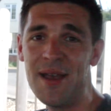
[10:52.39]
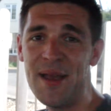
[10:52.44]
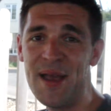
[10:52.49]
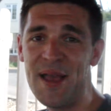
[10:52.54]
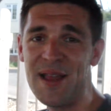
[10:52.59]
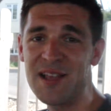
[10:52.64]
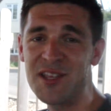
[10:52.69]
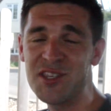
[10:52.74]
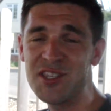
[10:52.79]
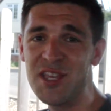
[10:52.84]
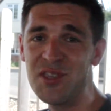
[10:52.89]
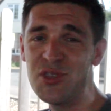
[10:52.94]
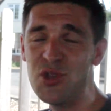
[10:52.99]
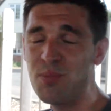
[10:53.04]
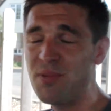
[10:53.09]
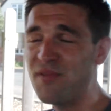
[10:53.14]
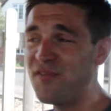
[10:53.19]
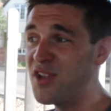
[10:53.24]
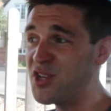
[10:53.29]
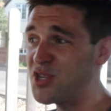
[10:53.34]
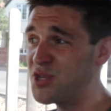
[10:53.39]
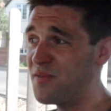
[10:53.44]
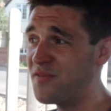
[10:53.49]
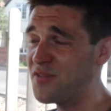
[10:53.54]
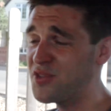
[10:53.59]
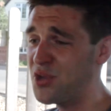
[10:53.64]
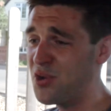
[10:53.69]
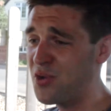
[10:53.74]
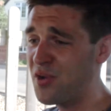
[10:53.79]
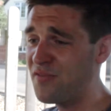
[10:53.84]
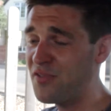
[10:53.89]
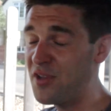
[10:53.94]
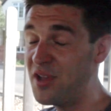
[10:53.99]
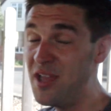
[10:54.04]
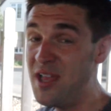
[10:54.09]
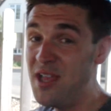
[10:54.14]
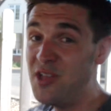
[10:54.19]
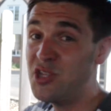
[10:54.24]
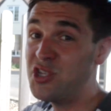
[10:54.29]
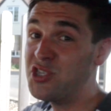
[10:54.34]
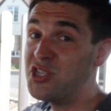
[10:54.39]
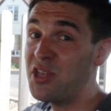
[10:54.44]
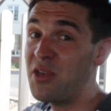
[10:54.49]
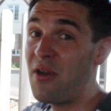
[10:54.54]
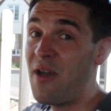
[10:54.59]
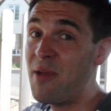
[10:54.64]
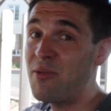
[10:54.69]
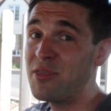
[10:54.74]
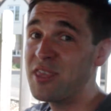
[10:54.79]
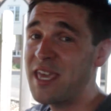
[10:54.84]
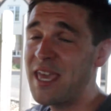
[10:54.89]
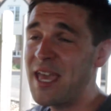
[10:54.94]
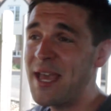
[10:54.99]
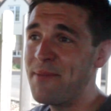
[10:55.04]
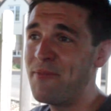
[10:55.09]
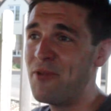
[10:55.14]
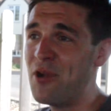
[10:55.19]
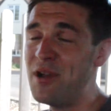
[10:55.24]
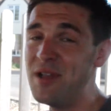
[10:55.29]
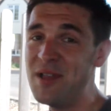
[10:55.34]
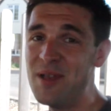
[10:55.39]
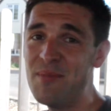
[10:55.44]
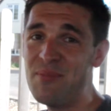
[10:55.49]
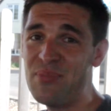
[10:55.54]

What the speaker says: Like I said, not a professional photographer, just a guy with a camera,